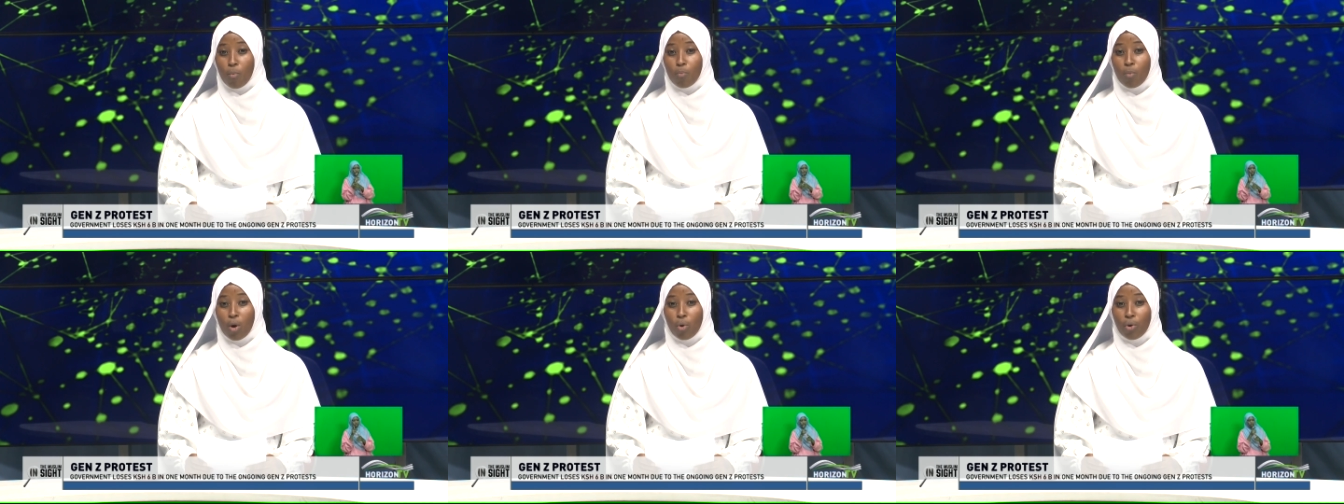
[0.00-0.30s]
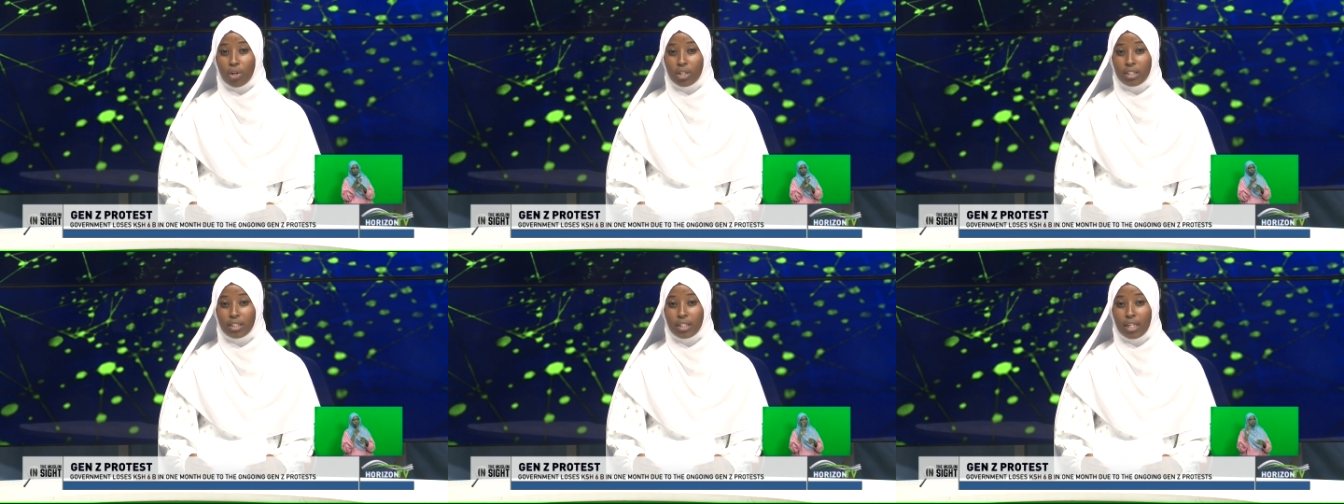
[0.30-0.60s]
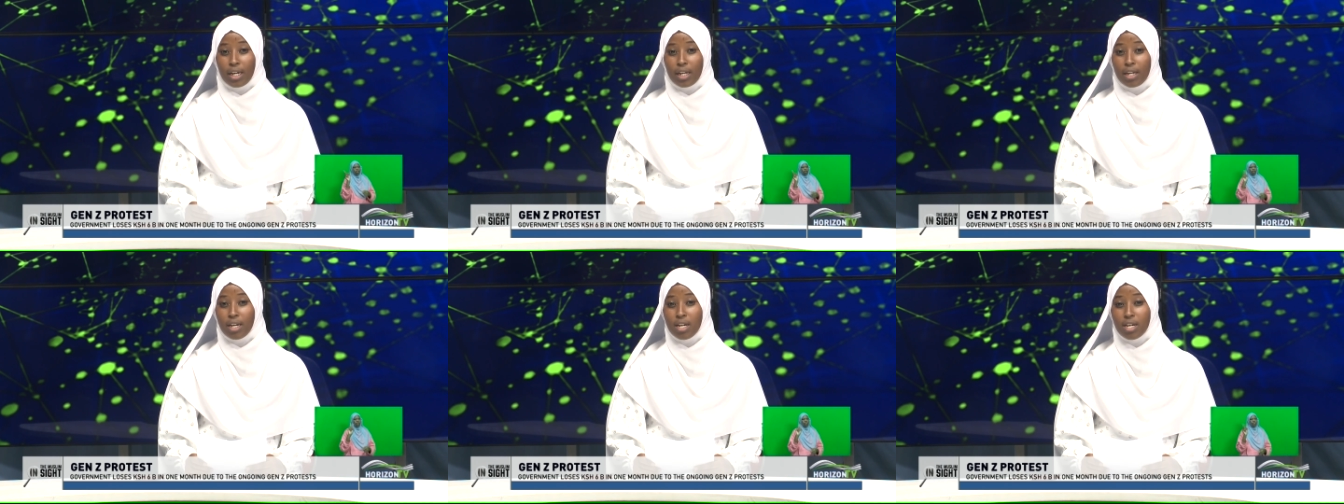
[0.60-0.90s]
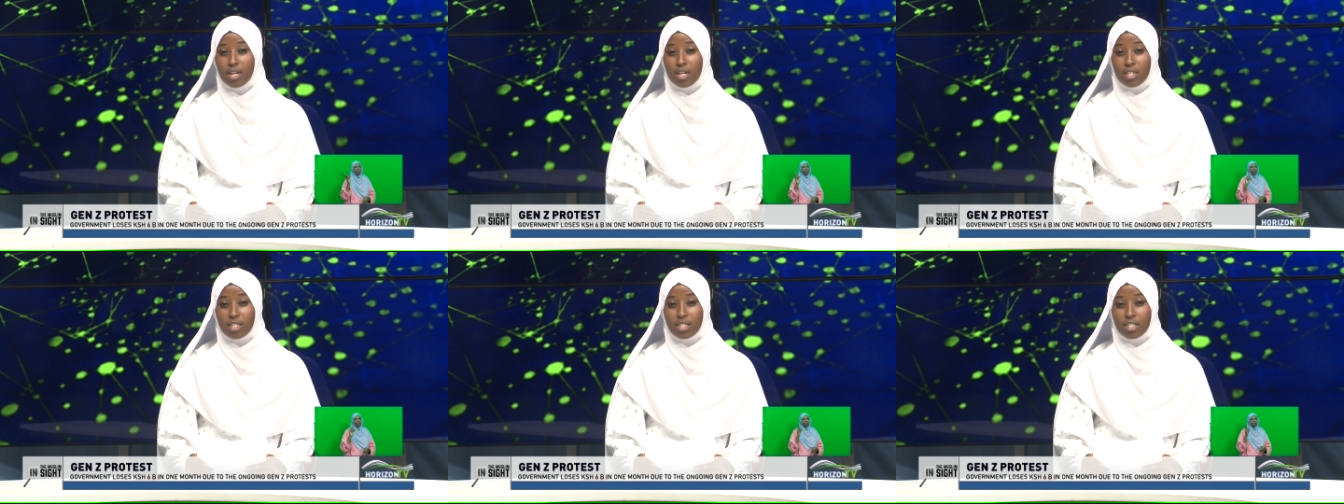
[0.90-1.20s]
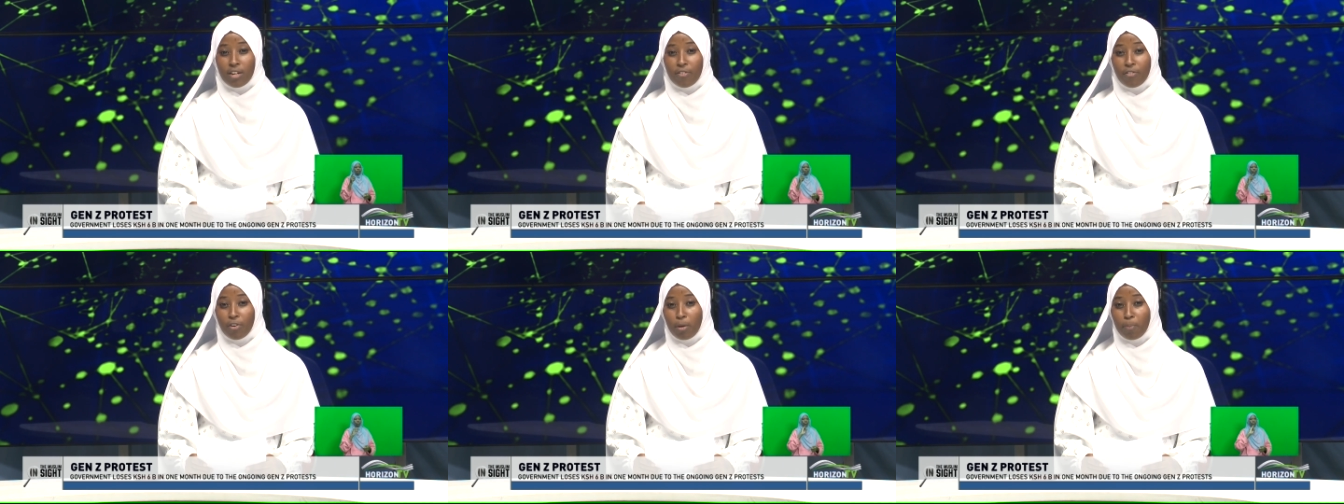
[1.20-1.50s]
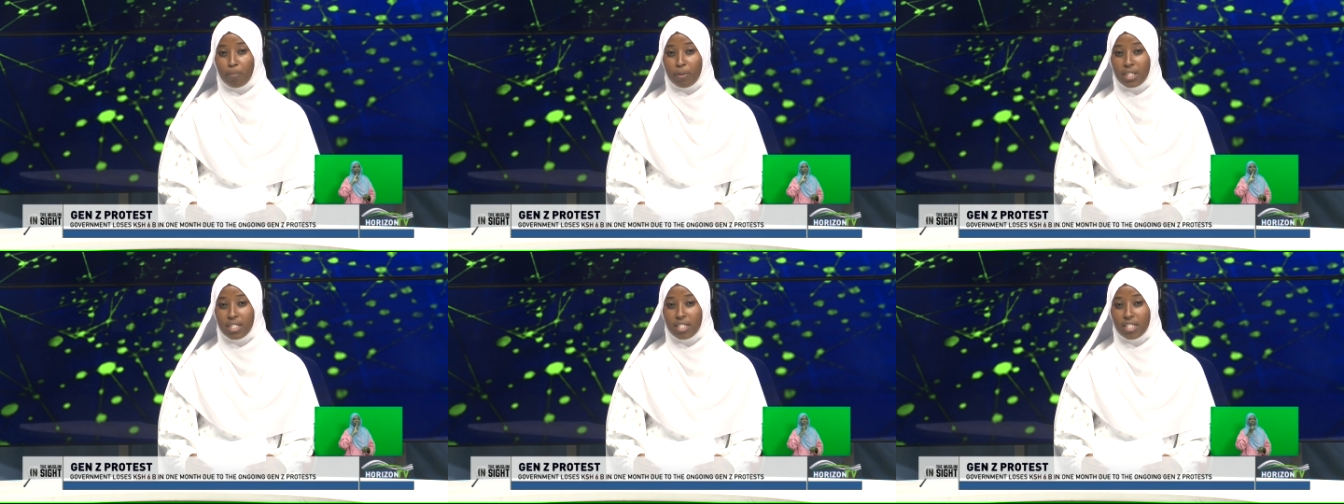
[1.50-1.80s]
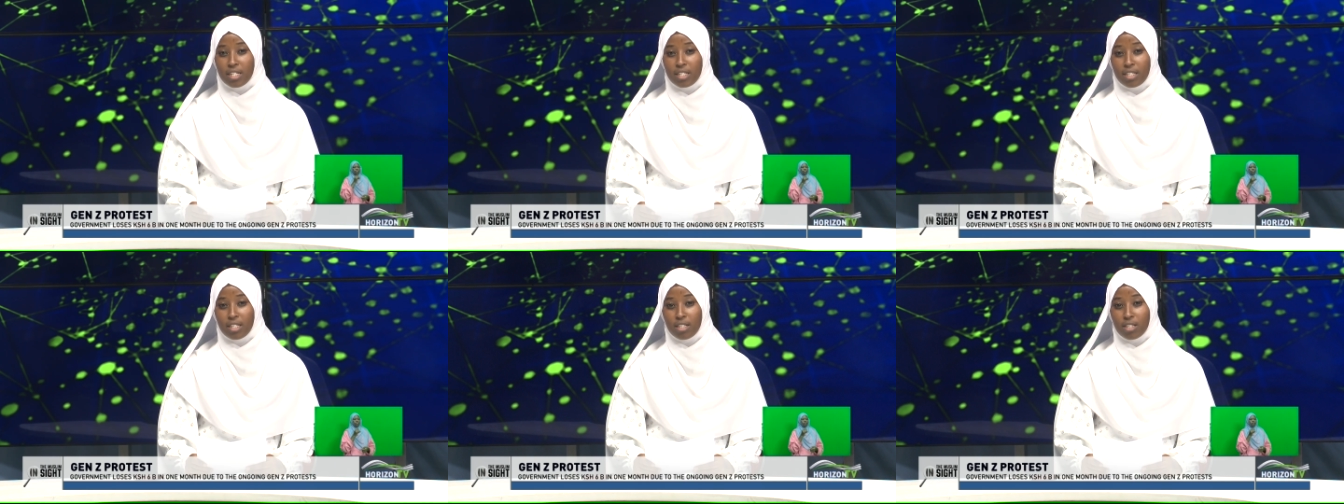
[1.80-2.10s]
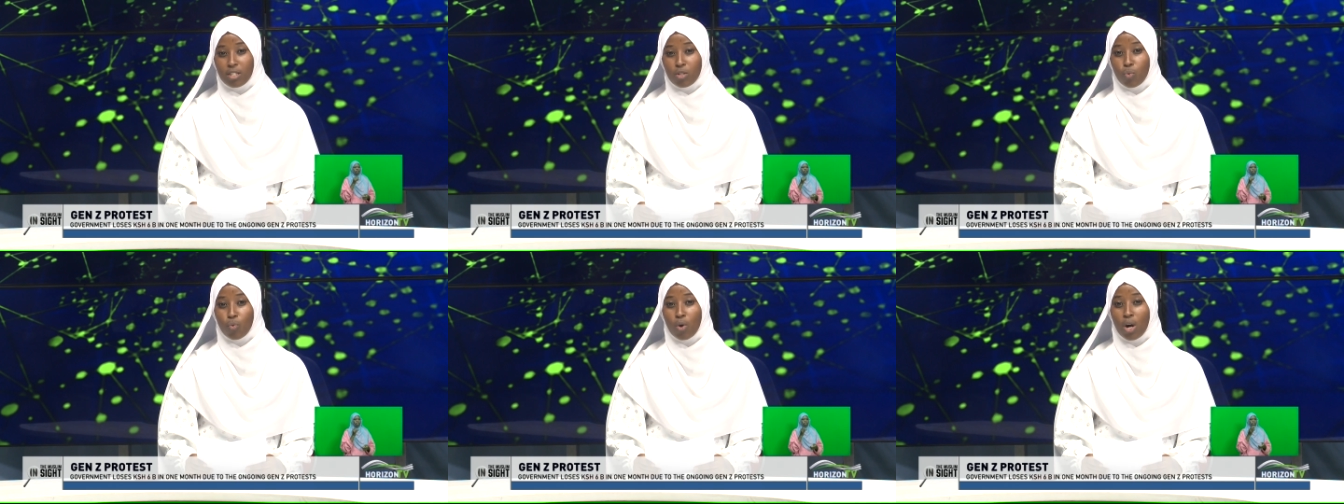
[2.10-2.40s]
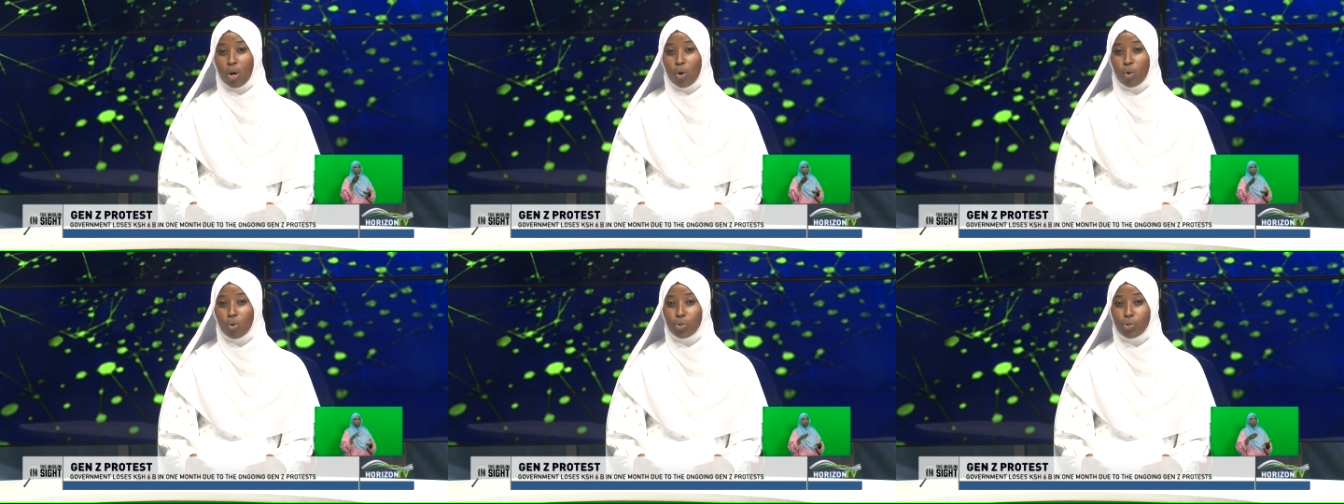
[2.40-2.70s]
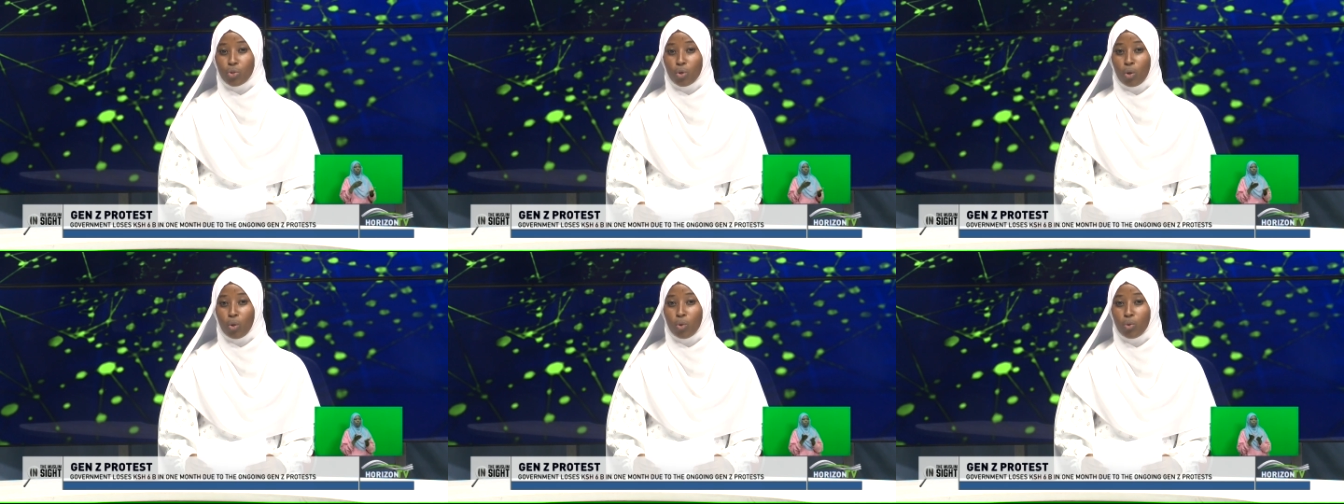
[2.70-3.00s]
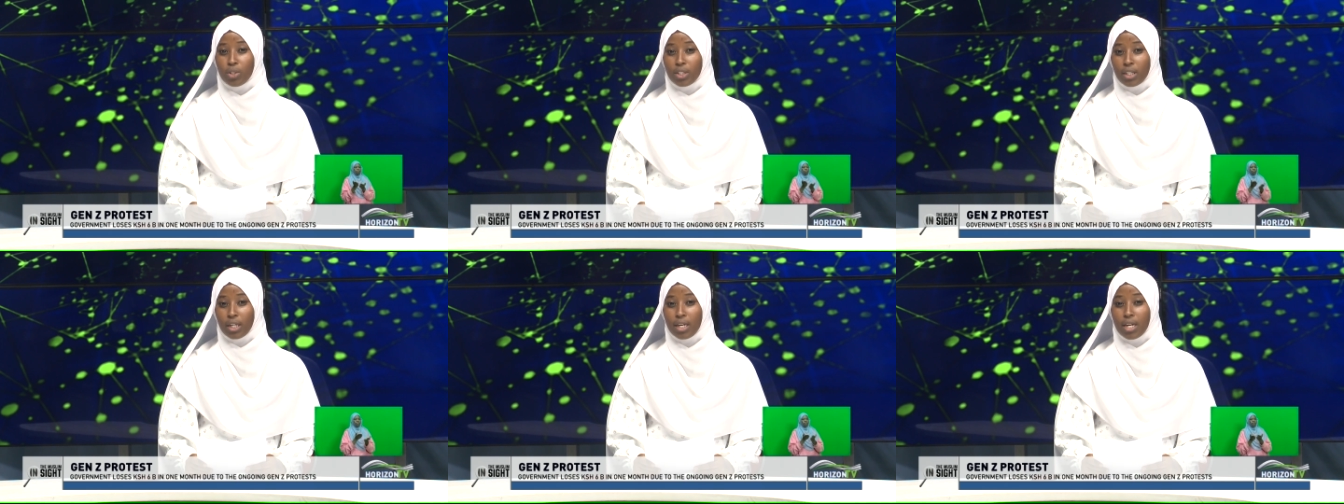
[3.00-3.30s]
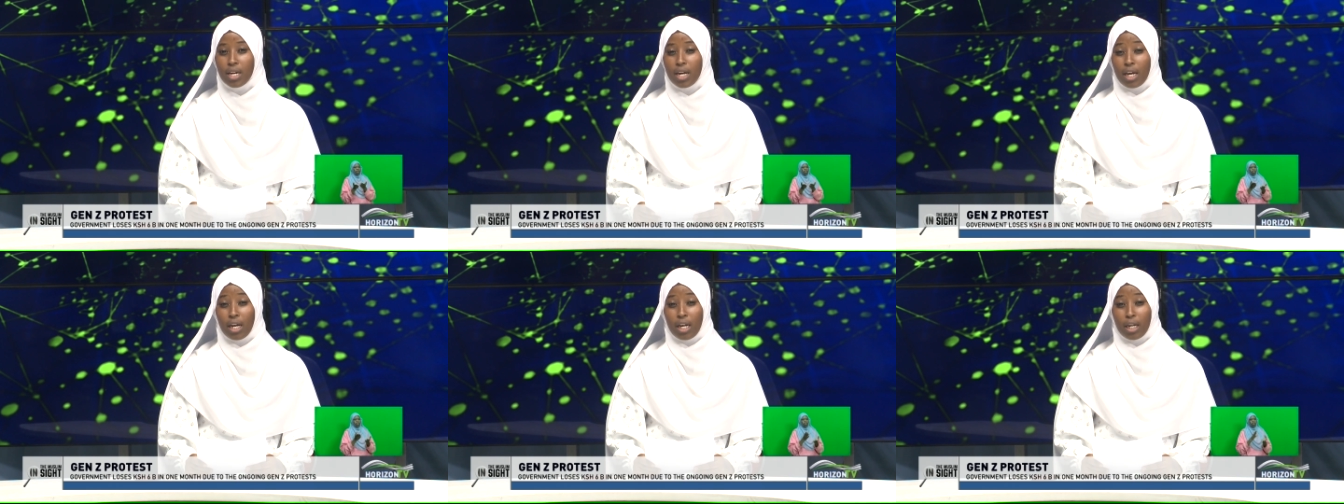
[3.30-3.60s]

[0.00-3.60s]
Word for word: Mwaura said several businesses were also looted